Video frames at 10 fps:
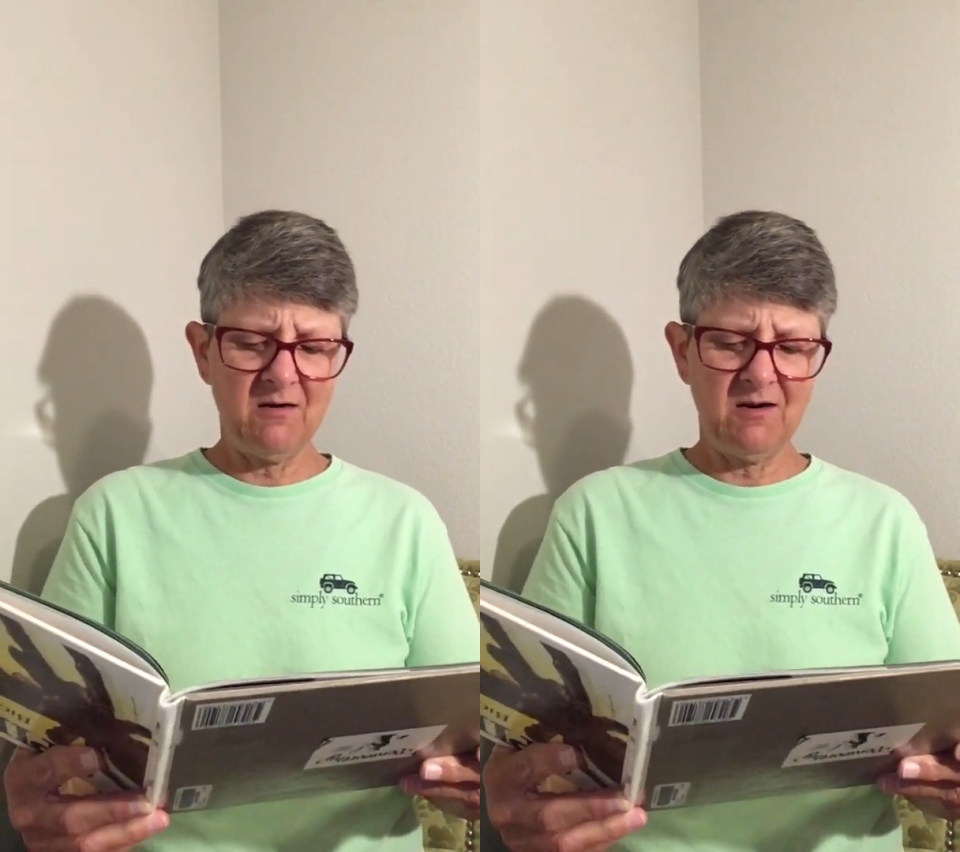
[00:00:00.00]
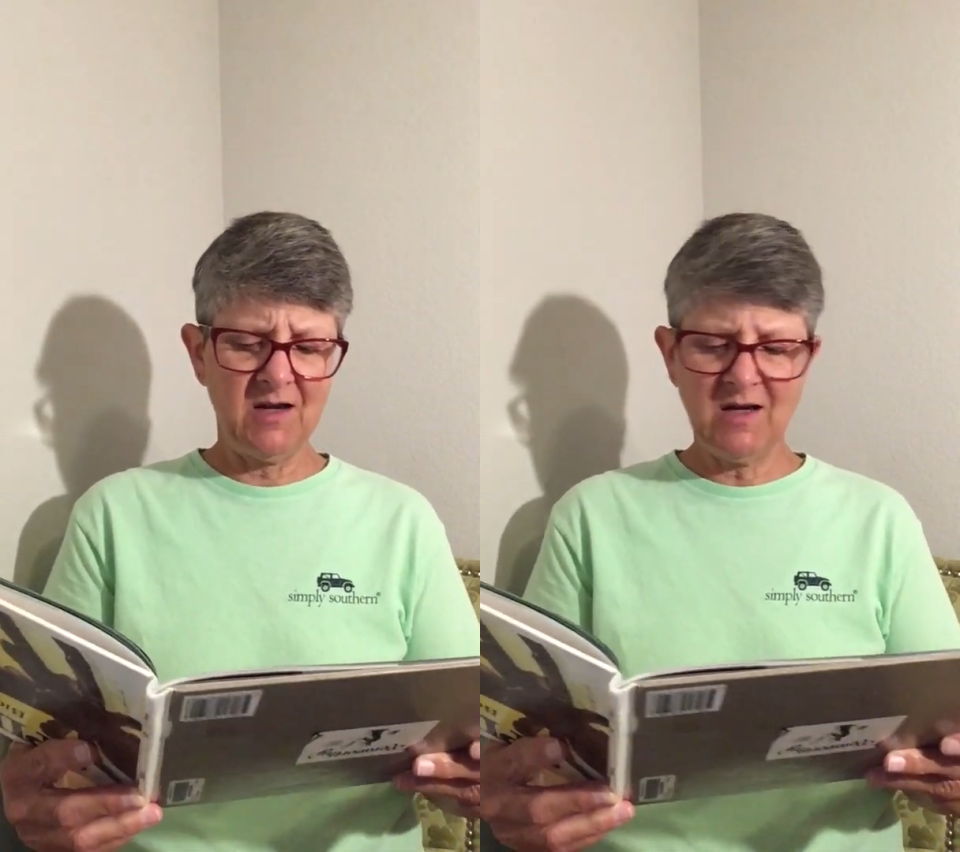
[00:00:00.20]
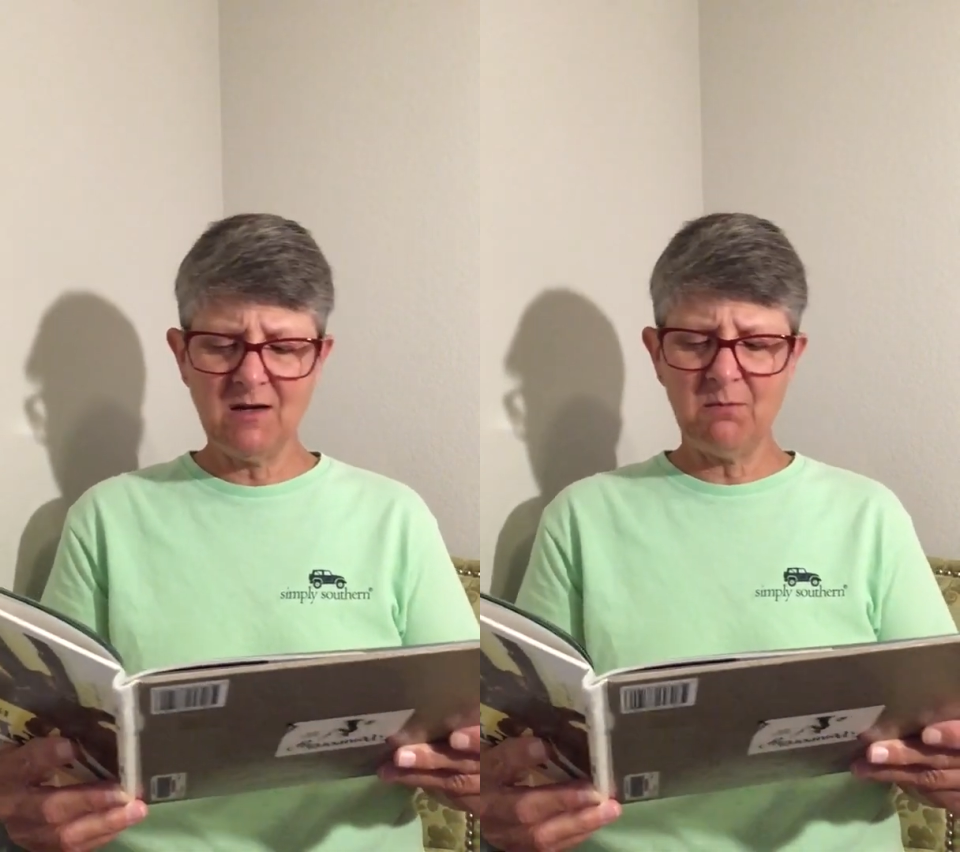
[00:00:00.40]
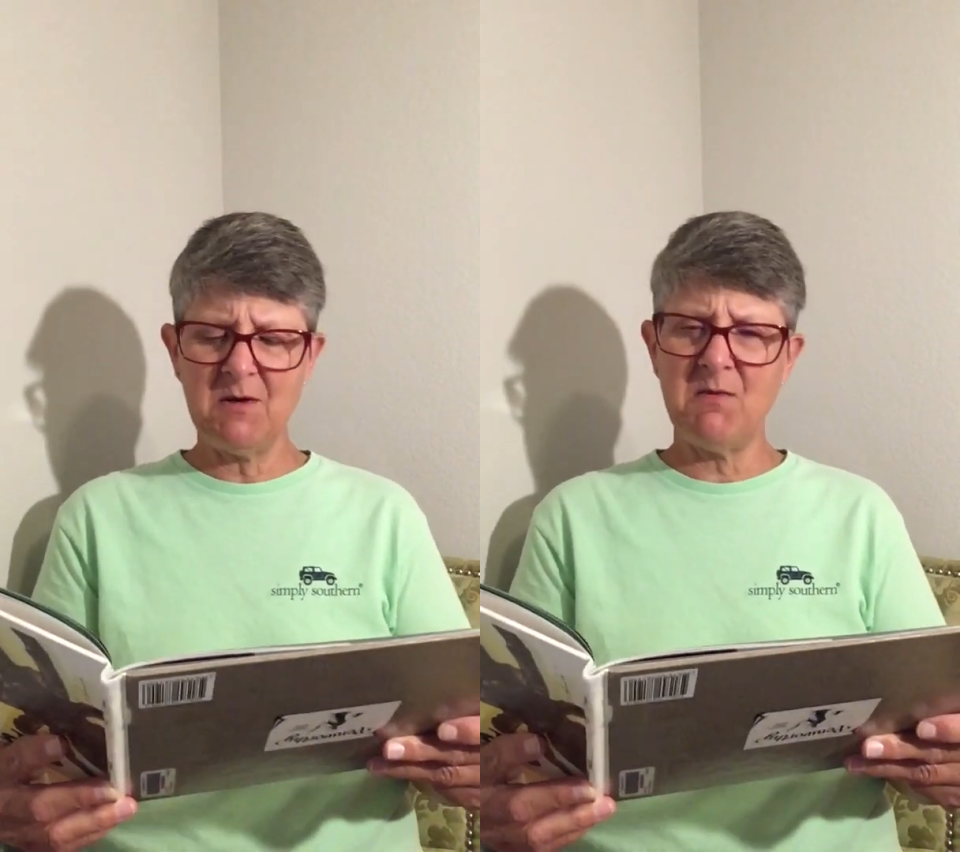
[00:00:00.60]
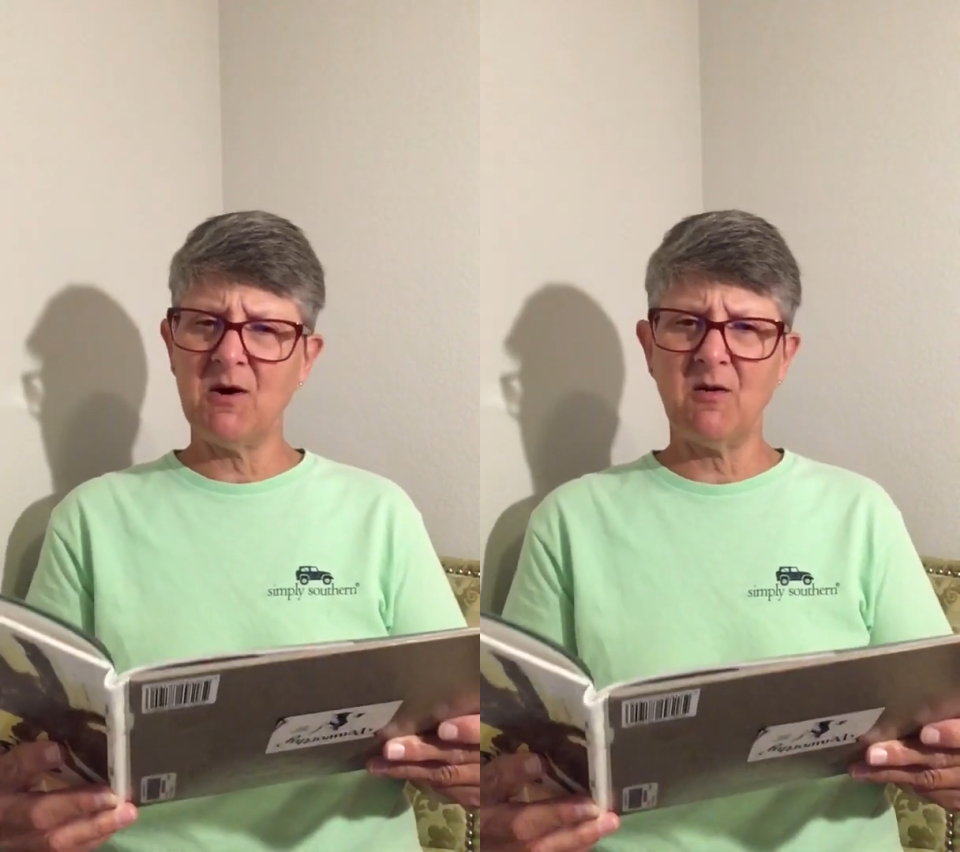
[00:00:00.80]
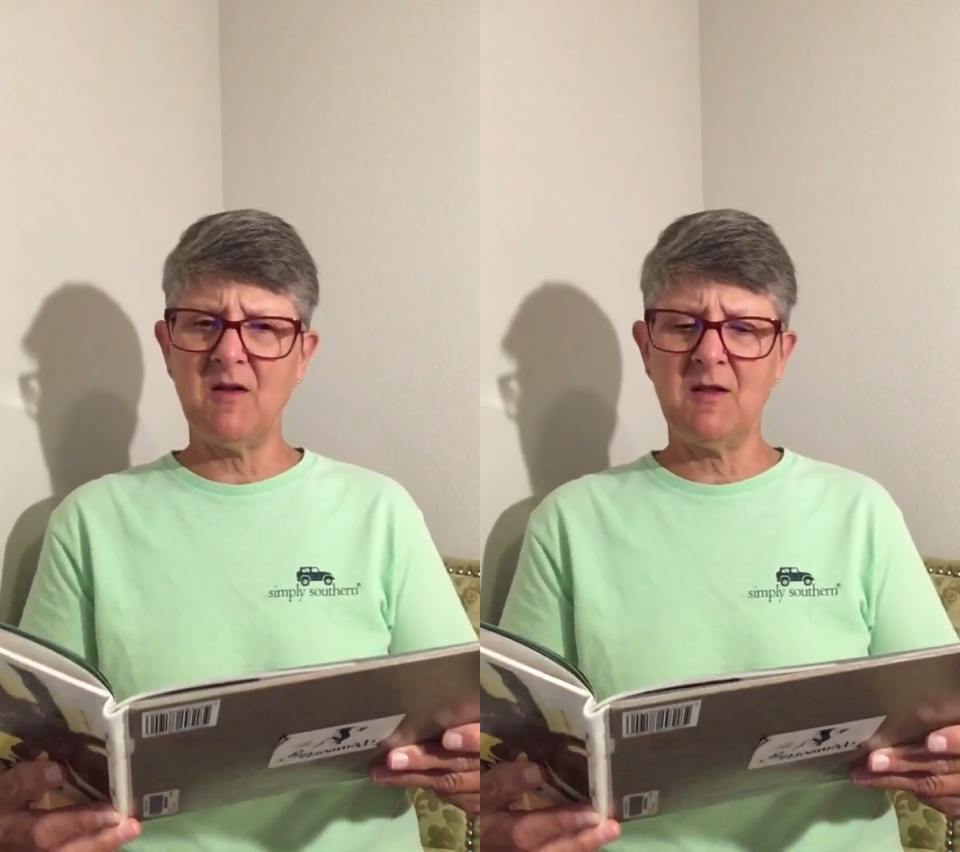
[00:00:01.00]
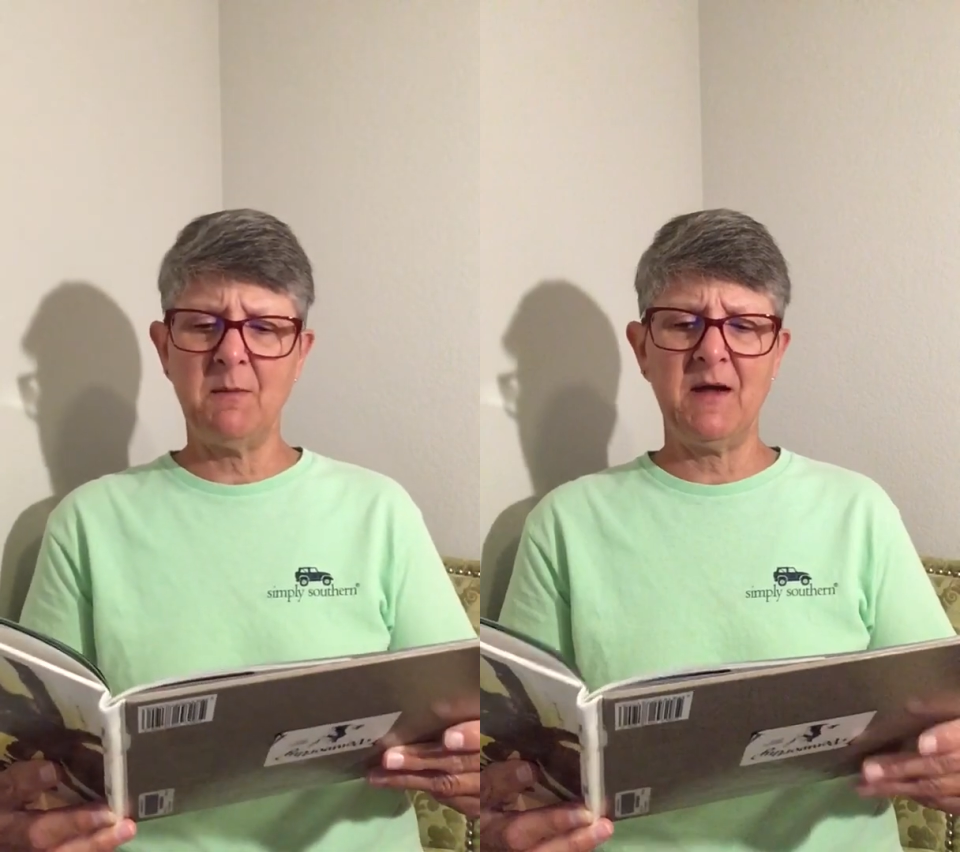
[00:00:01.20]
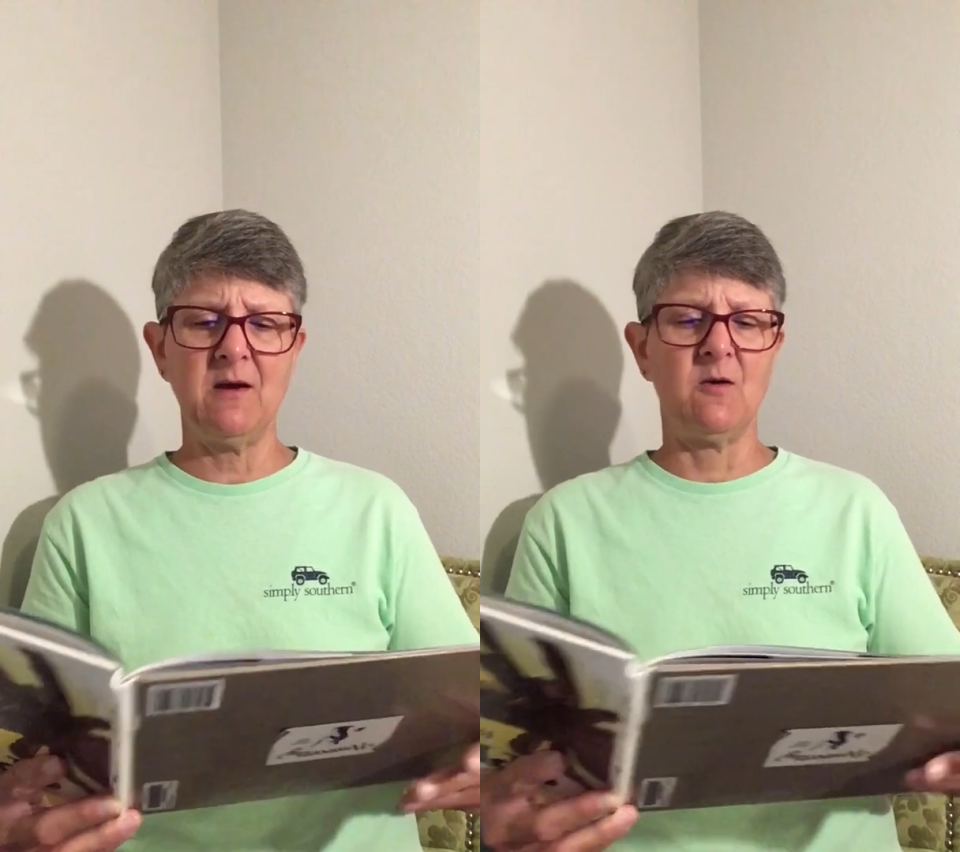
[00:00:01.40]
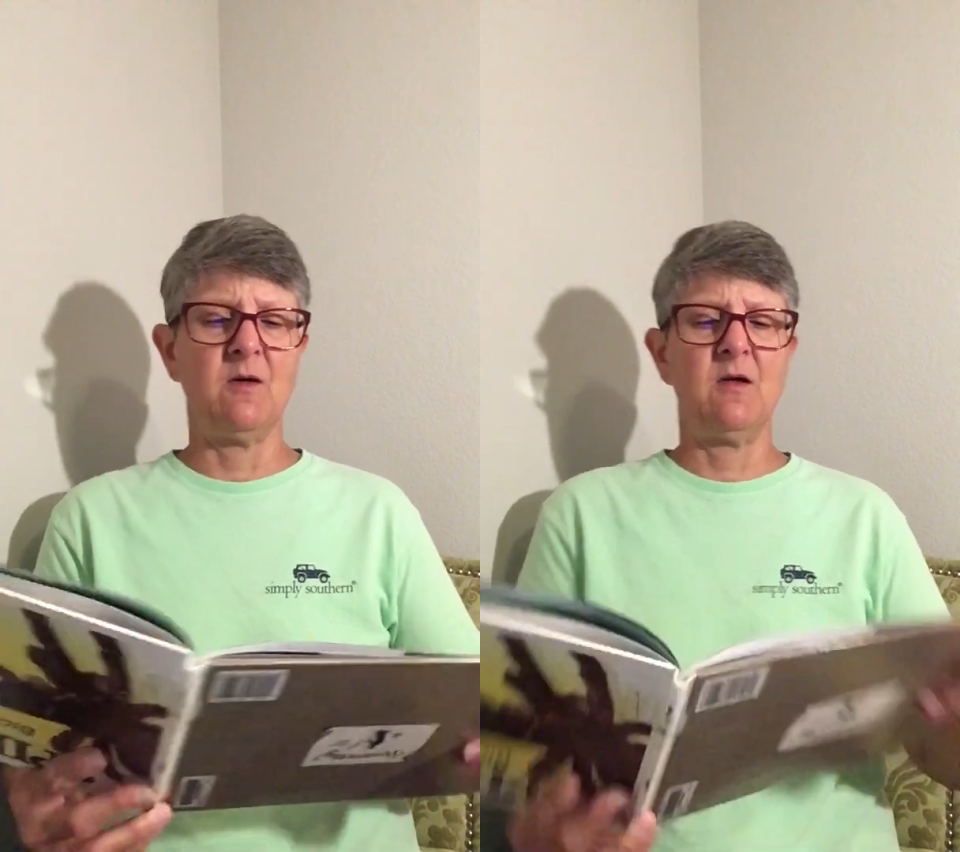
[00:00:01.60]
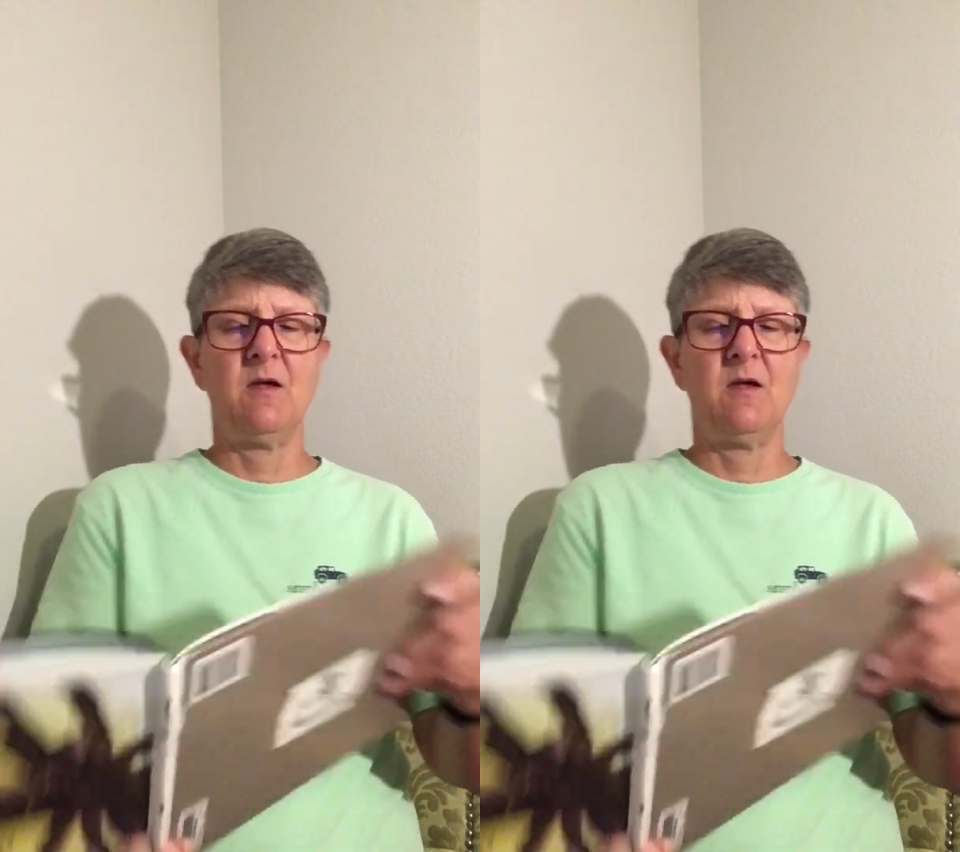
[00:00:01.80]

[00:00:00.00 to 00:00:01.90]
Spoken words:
need to be bigger than the male?